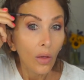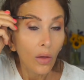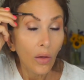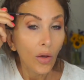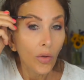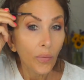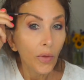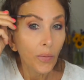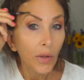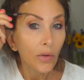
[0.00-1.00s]
And comb
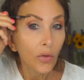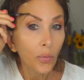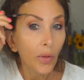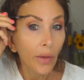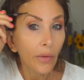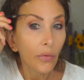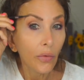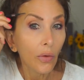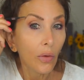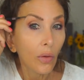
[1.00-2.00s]
them into
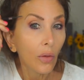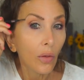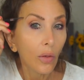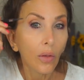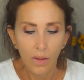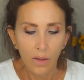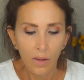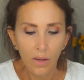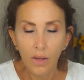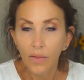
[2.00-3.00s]
place.
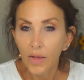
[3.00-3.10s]
And